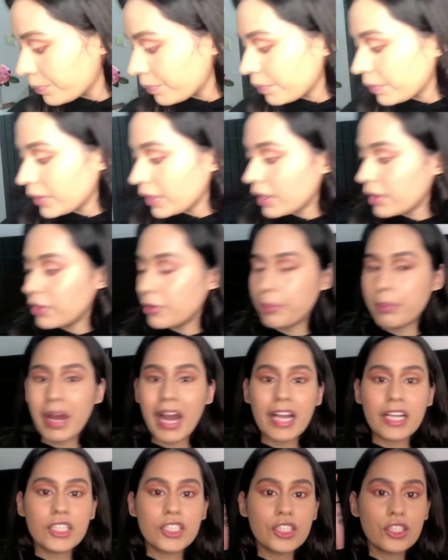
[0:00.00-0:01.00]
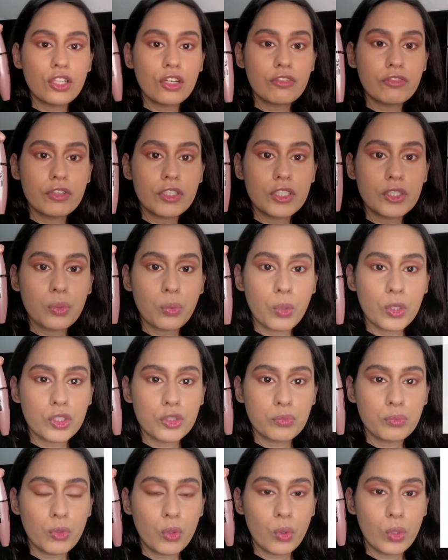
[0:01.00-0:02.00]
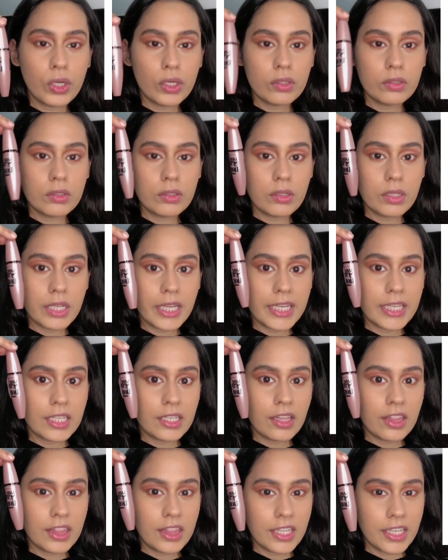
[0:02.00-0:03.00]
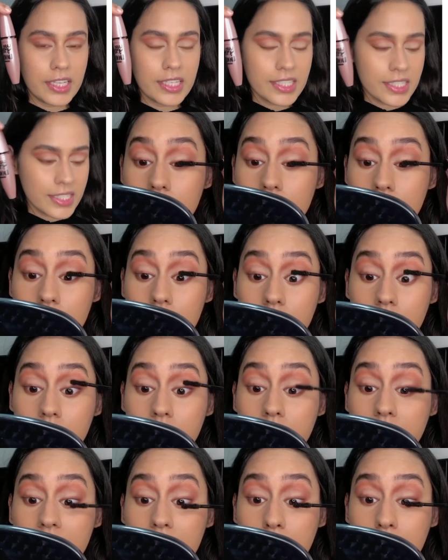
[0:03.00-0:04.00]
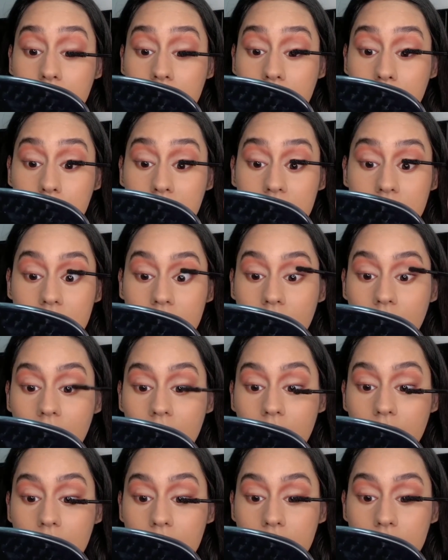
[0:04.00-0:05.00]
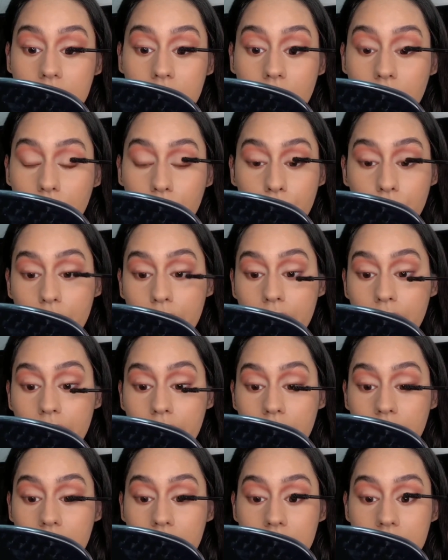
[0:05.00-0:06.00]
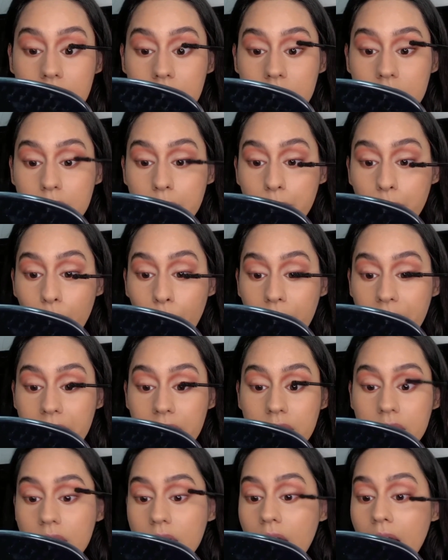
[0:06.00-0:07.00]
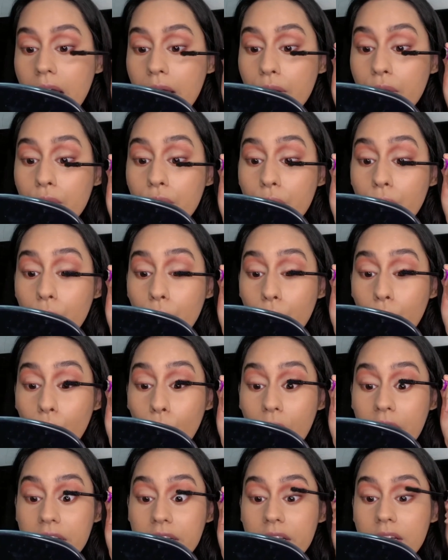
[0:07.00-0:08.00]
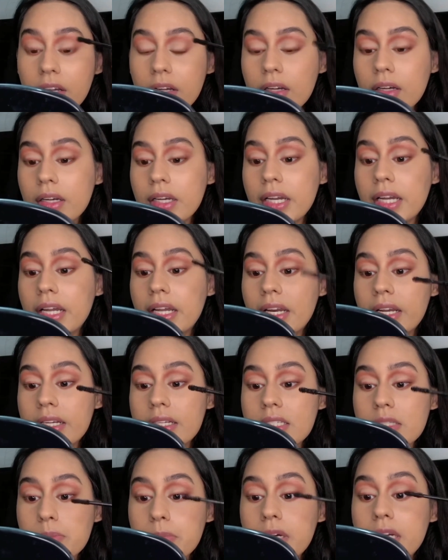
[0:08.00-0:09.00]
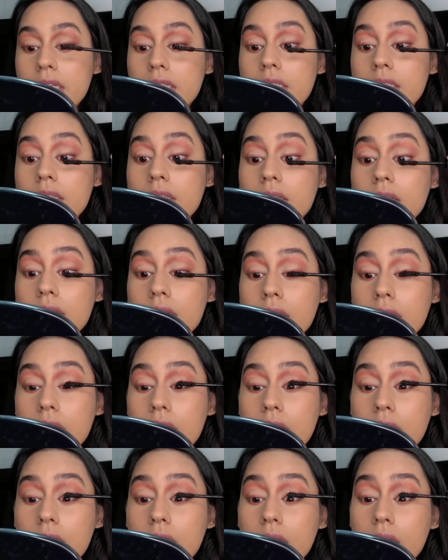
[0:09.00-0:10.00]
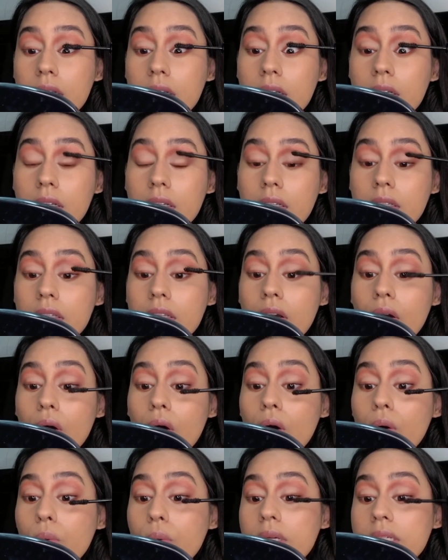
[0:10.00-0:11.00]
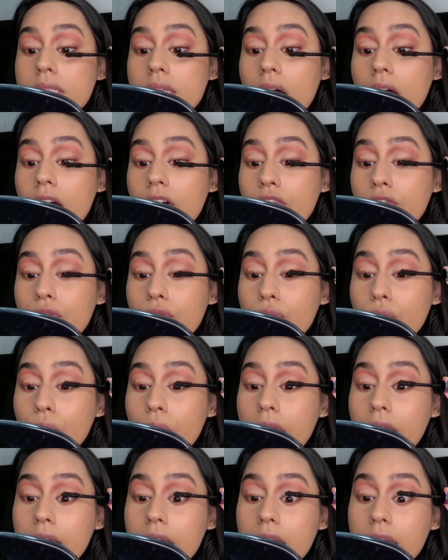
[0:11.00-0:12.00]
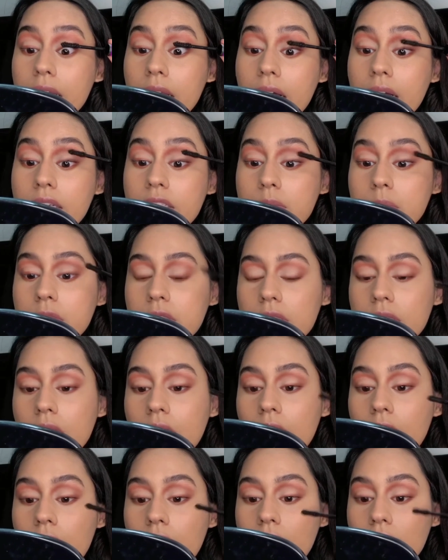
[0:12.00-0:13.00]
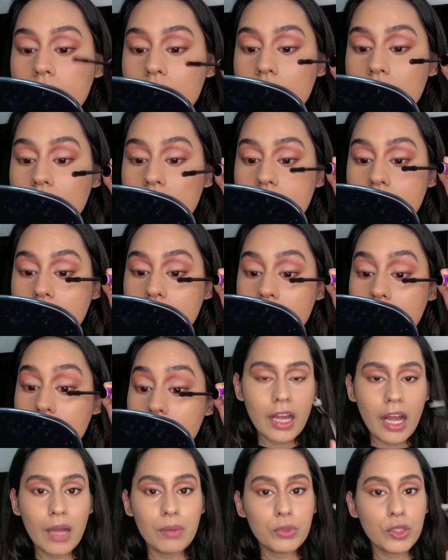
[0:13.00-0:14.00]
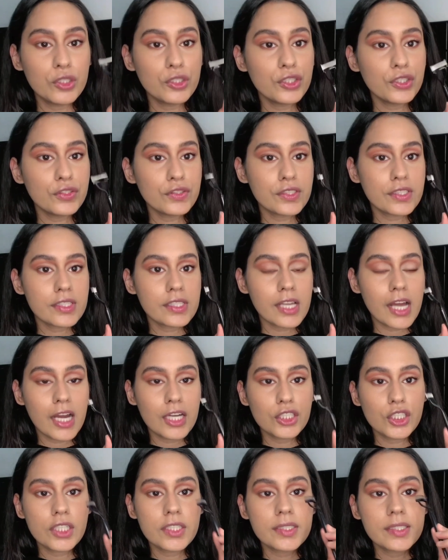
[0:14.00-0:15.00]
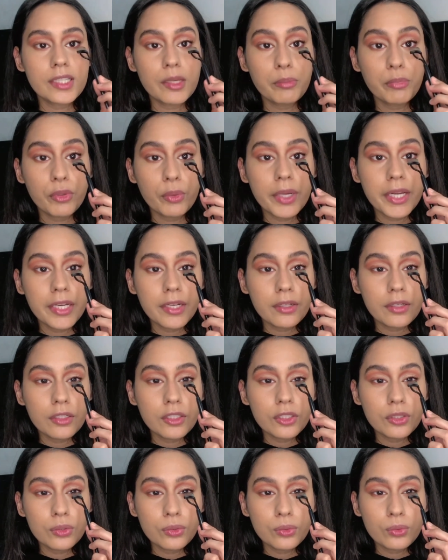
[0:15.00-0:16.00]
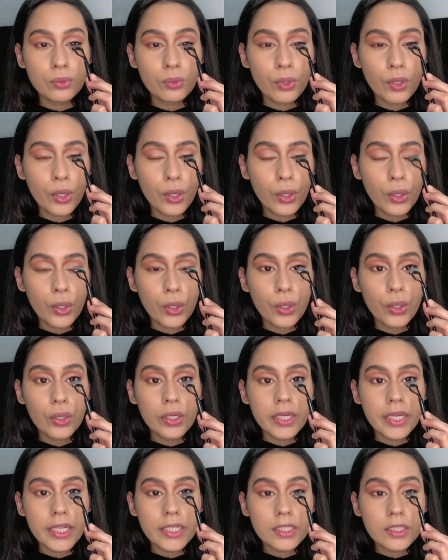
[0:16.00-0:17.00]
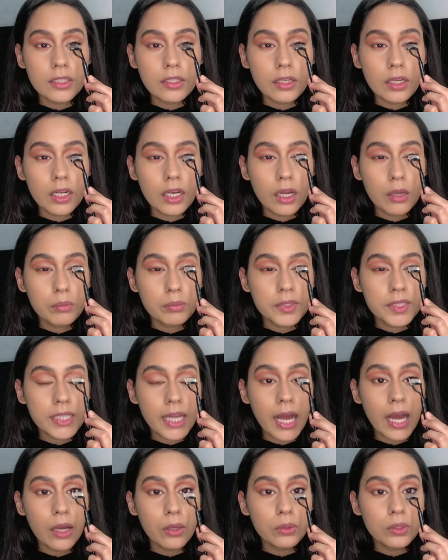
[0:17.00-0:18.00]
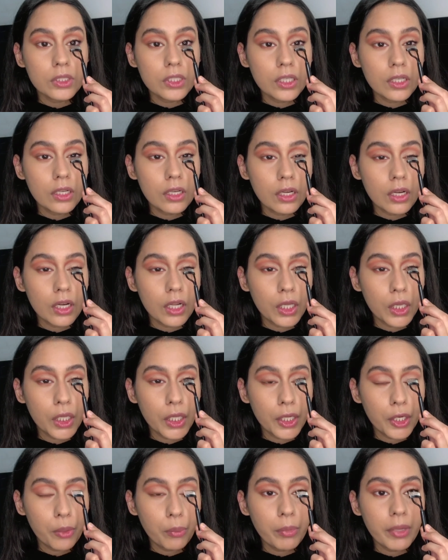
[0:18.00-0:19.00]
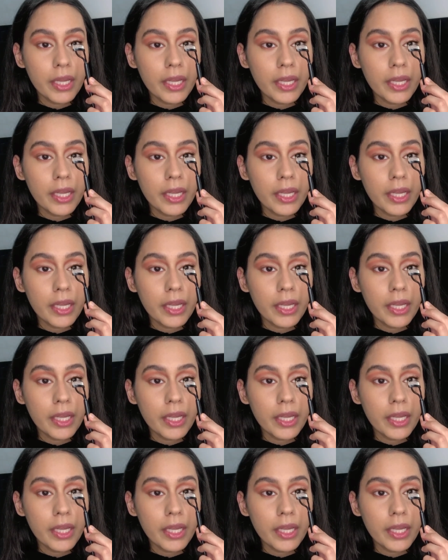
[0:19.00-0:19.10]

the packaging of it was more like this. Maybelline mascaras rarely disappoint. I don't know what it is, but they always have really nice mascaras. I'm going to use this lash separator to get the clumps out a little bit